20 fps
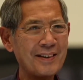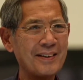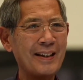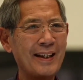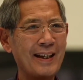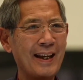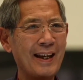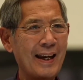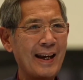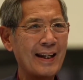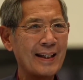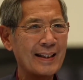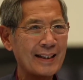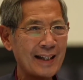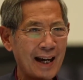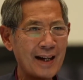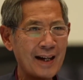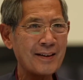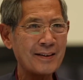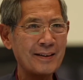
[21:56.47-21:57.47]
differs
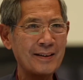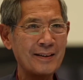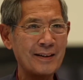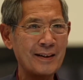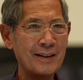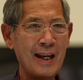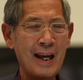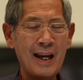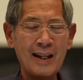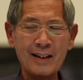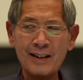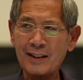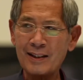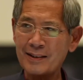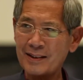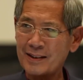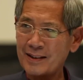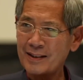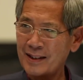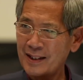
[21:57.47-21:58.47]

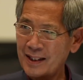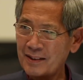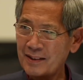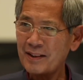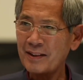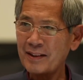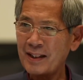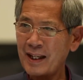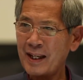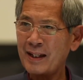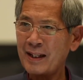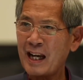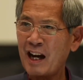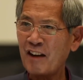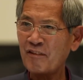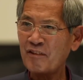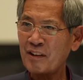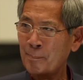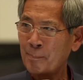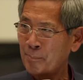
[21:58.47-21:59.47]
fundamentally to the
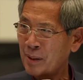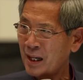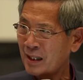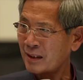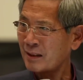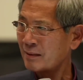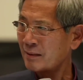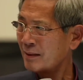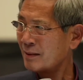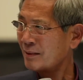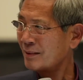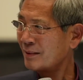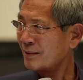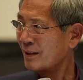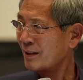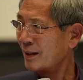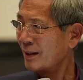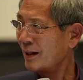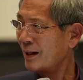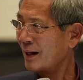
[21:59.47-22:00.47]
mass-produced
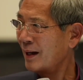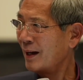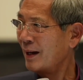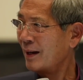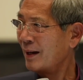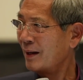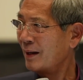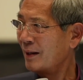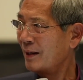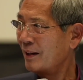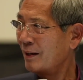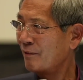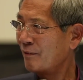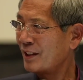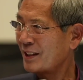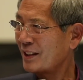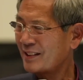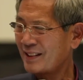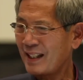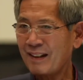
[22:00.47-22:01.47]
wrapped-up DNA
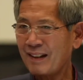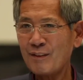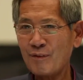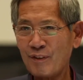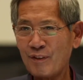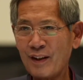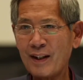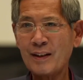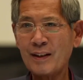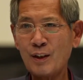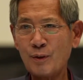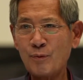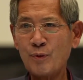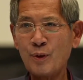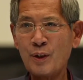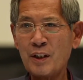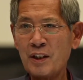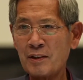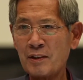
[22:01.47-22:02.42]
which is found in the